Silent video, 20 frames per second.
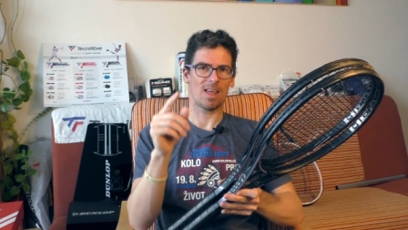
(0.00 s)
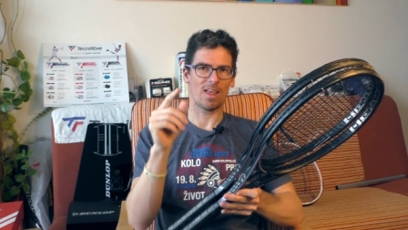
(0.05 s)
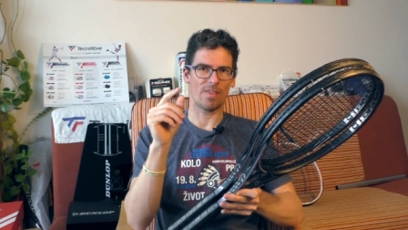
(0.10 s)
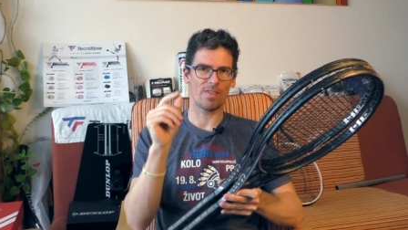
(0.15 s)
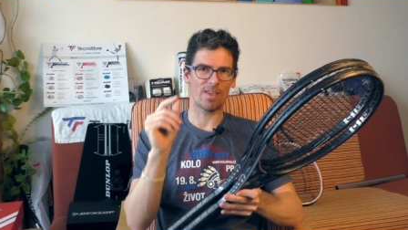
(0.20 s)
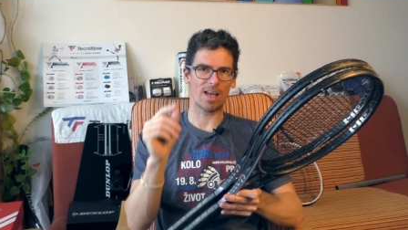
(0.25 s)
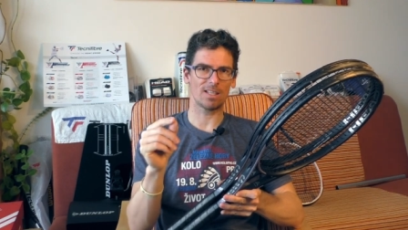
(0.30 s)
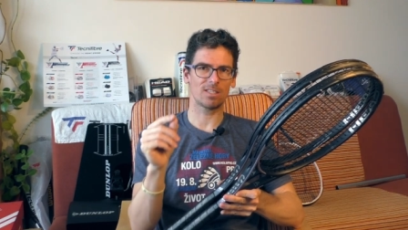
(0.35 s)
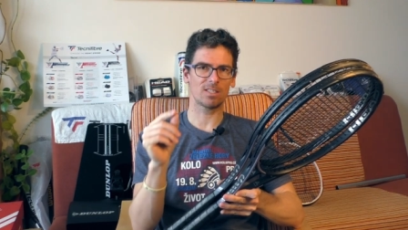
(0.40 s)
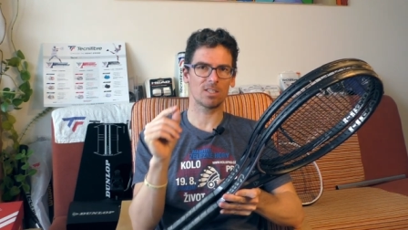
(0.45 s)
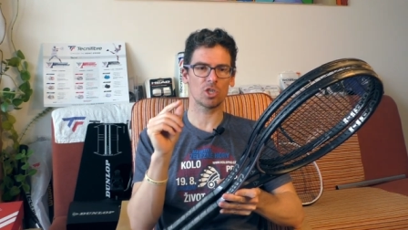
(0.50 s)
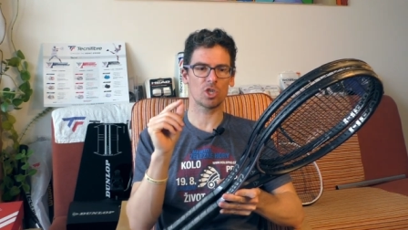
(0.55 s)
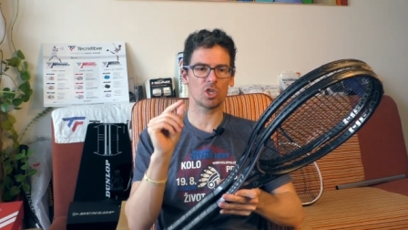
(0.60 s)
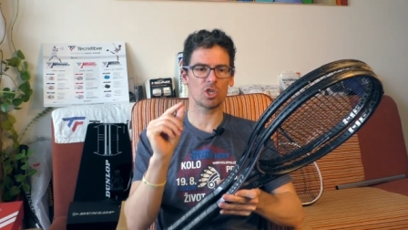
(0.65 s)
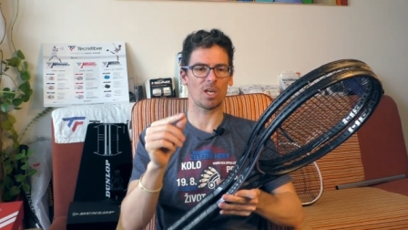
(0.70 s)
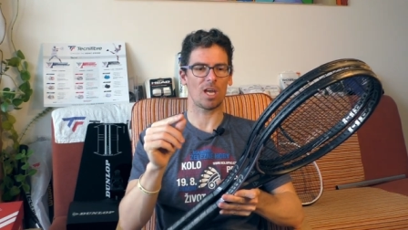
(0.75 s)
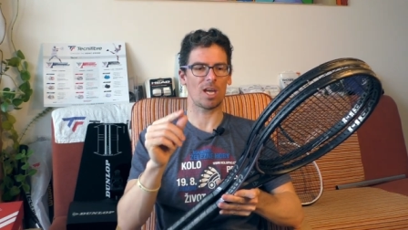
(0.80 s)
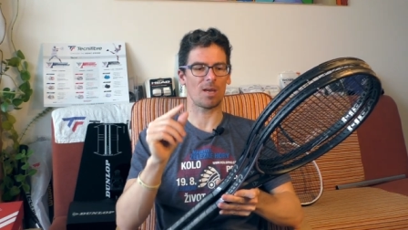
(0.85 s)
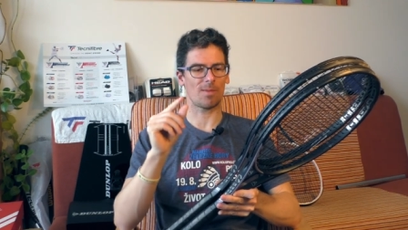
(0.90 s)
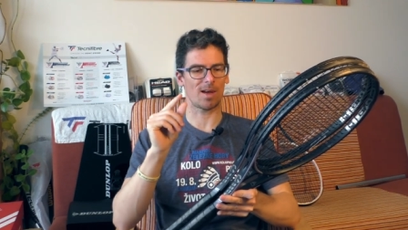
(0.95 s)
that's a
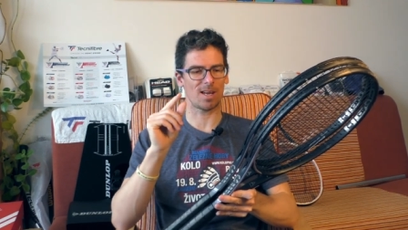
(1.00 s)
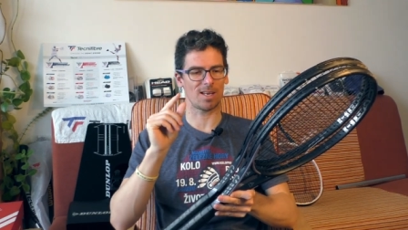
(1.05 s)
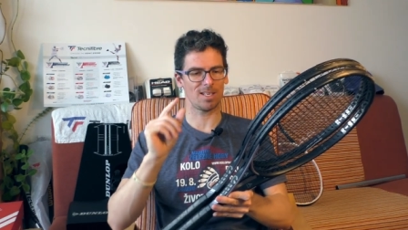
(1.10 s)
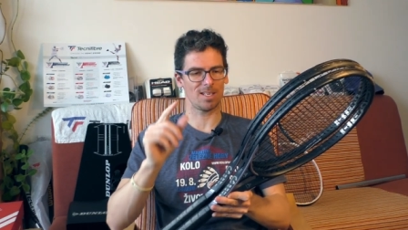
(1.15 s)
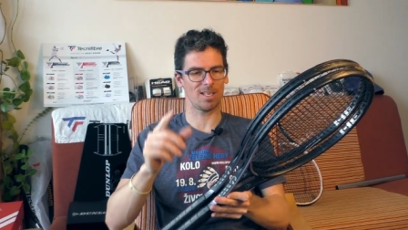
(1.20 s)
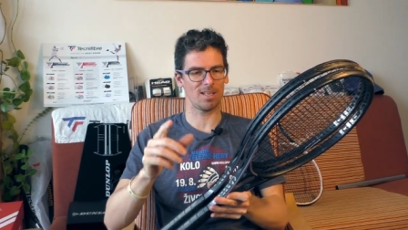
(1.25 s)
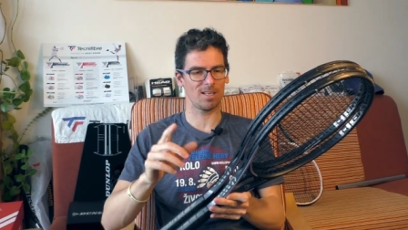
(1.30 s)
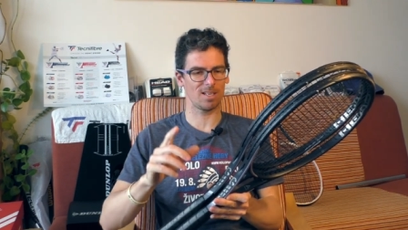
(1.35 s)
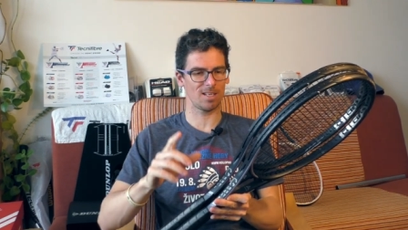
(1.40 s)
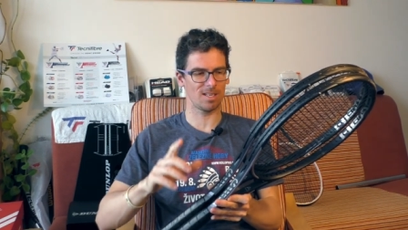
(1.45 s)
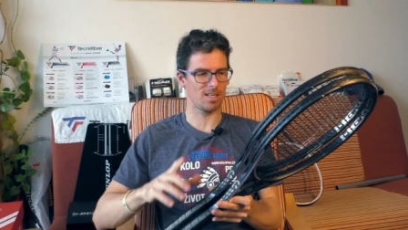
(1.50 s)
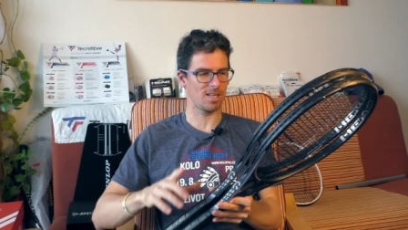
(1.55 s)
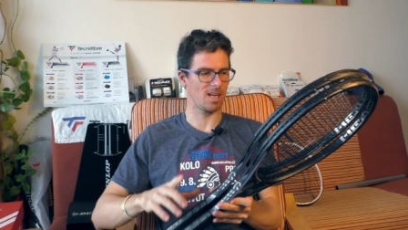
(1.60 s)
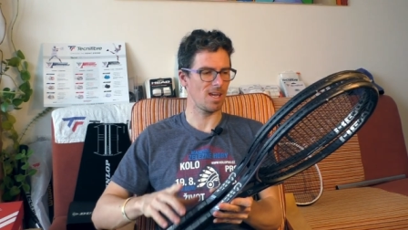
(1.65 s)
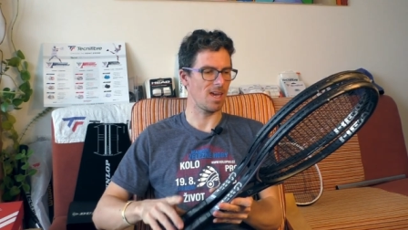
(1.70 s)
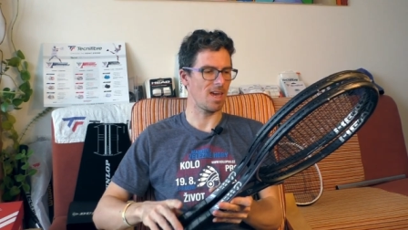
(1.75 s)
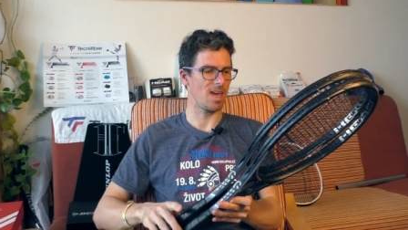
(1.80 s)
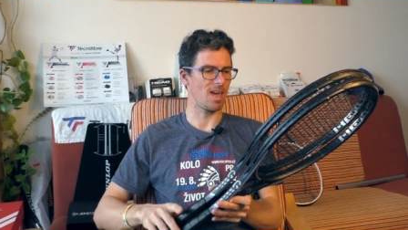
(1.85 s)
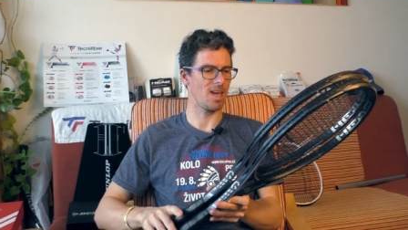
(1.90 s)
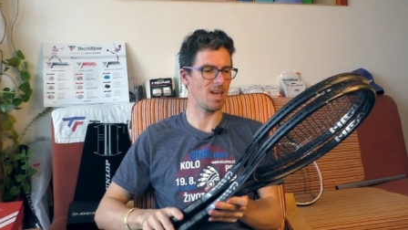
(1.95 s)
shame i didn't
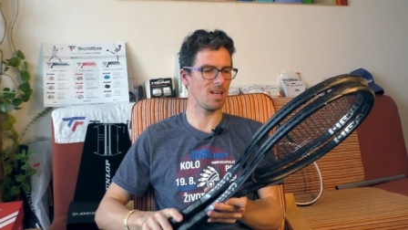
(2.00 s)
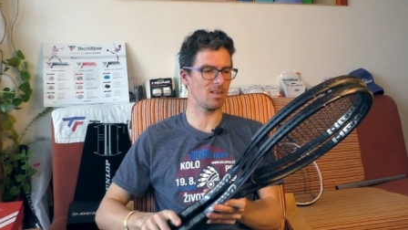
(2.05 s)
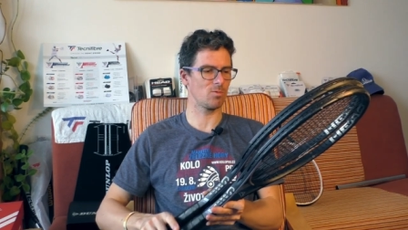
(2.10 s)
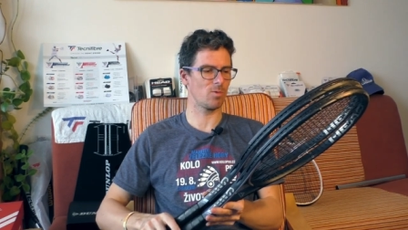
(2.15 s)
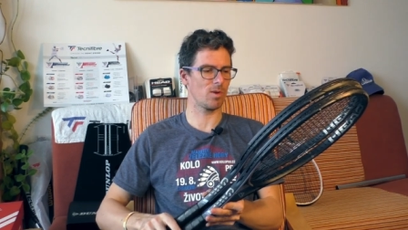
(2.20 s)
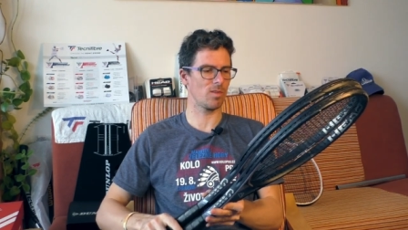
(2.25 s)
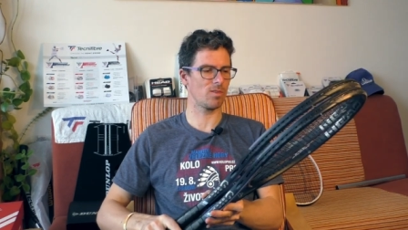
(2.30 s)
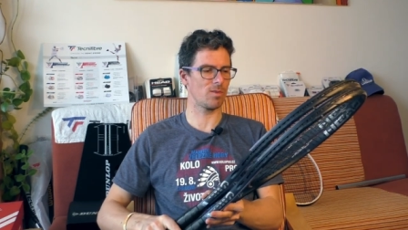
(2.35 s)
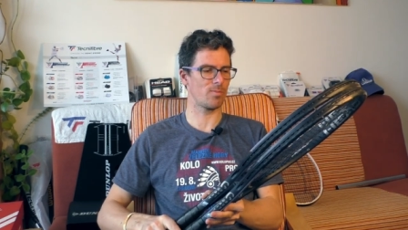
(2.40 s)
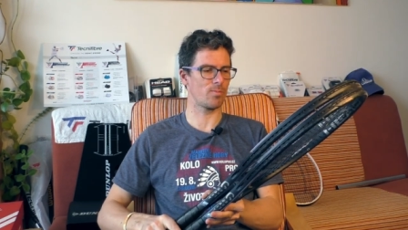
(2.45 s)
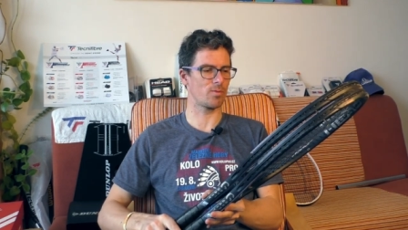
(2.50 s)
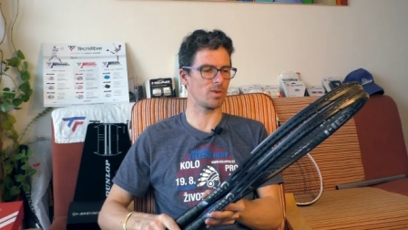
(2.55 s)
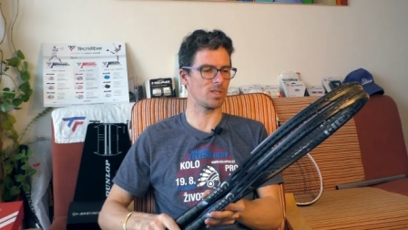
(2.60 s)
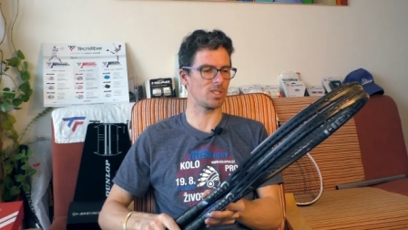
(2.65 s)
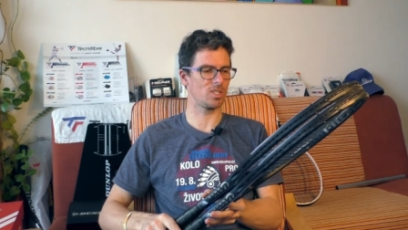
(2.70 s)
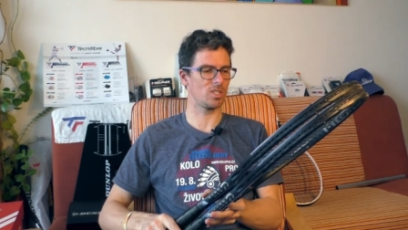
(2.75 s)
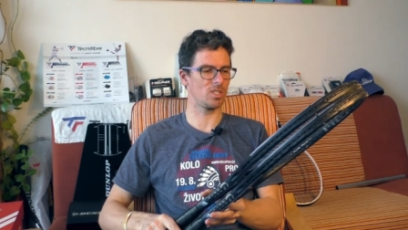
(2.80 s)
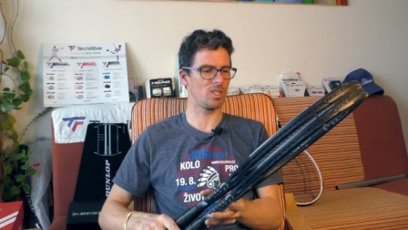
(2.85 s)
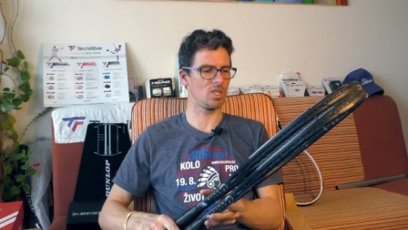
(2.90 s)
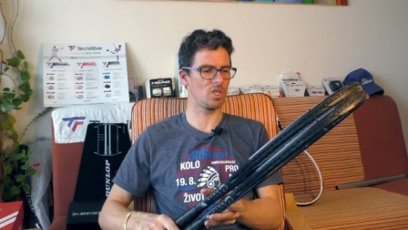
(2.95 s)
hit with the
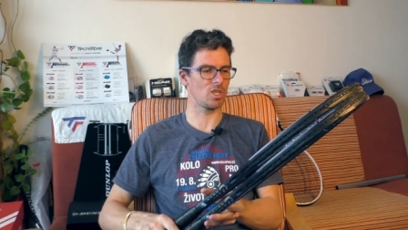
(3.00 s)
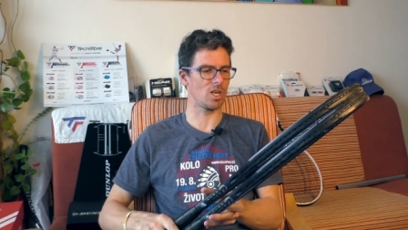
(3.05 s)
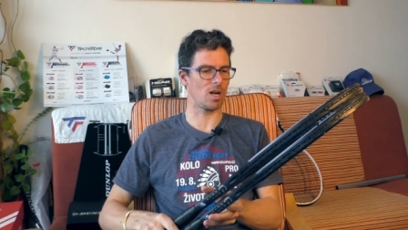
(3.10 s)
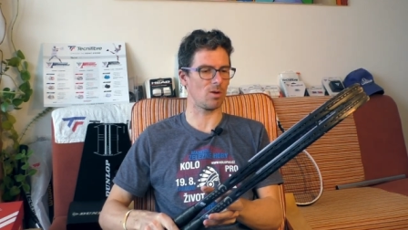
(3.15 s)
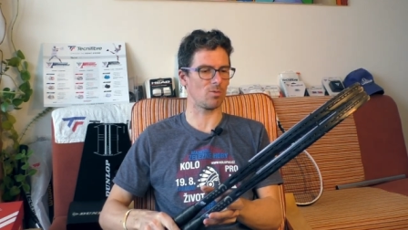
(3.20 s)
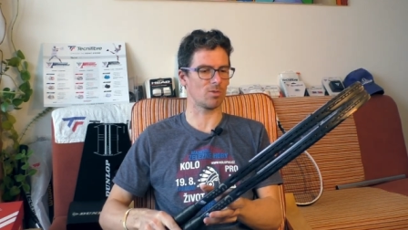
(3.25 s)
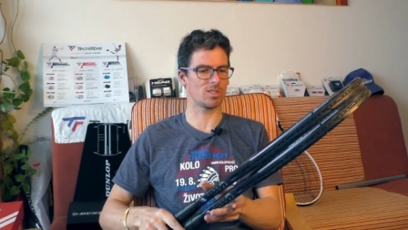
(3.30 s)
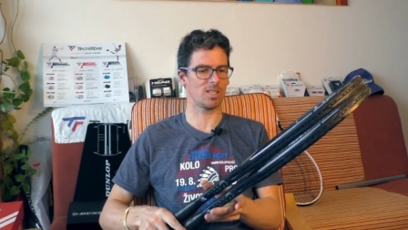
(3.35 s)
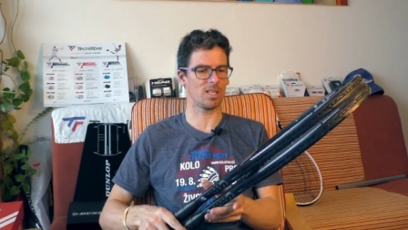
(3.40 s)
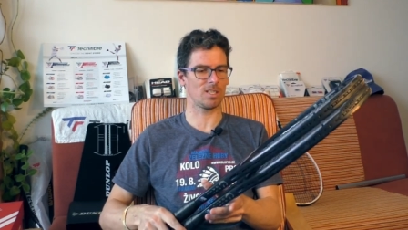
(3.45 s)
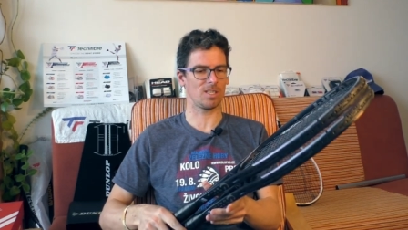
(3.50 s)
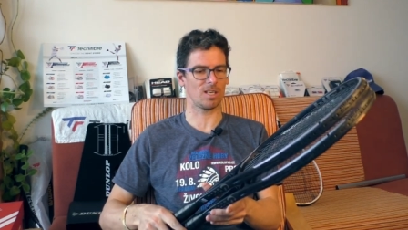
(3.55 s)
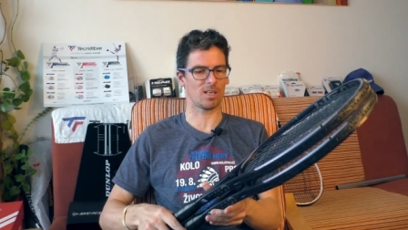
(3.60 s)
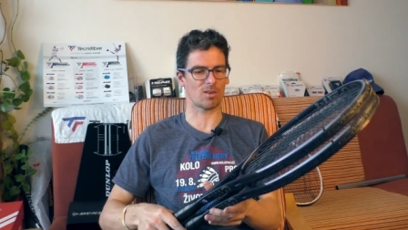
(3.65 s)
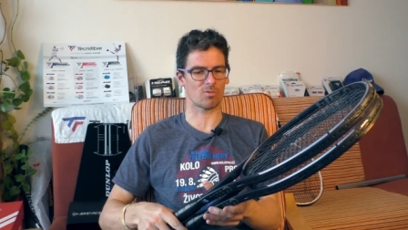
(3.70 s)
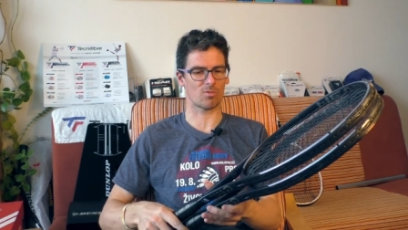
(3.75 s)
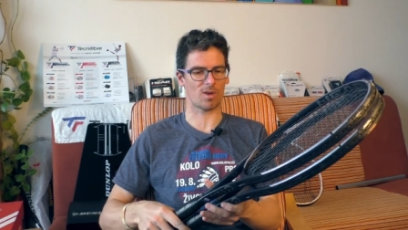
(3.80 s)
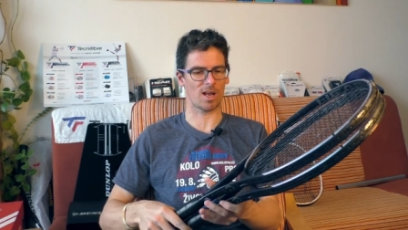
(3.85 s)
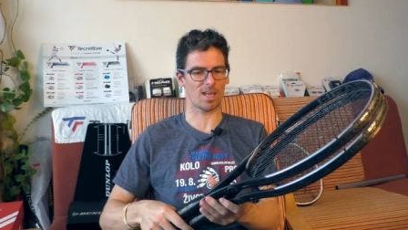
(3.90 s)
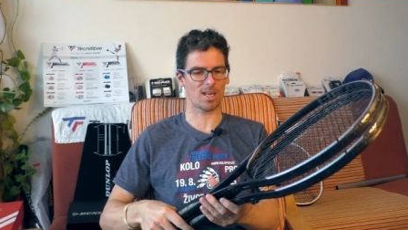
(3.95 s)
prestige auxetic
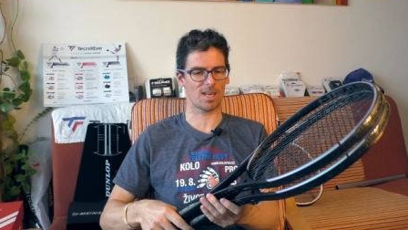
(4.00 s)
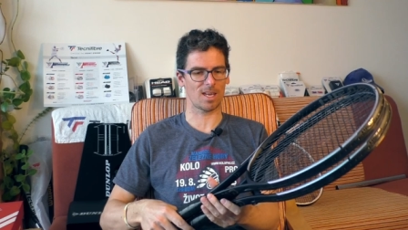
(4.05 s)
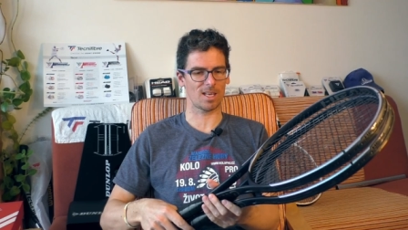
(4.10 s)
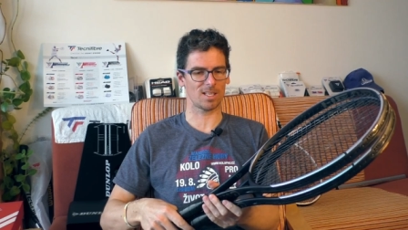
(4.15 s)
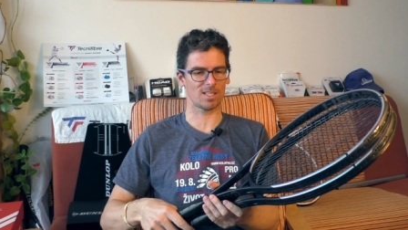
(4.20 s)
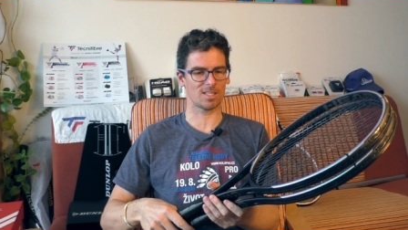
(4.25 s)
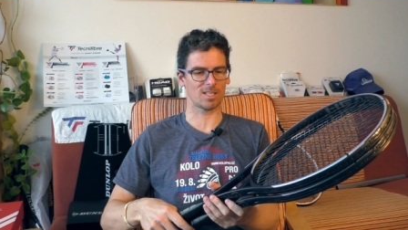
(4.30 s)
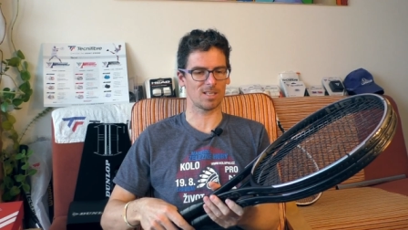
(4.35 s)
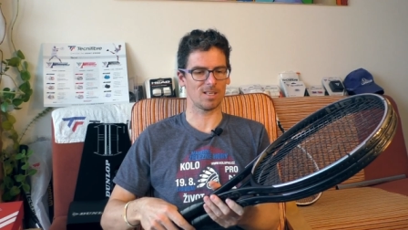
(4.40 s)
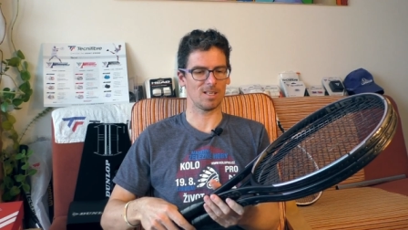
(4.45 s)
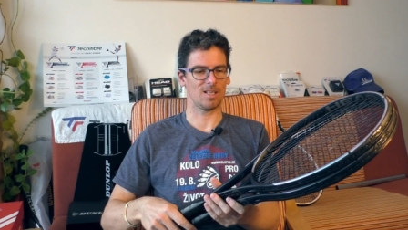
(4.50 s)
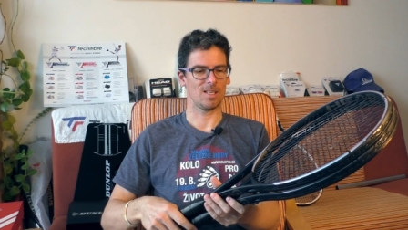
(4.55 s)
records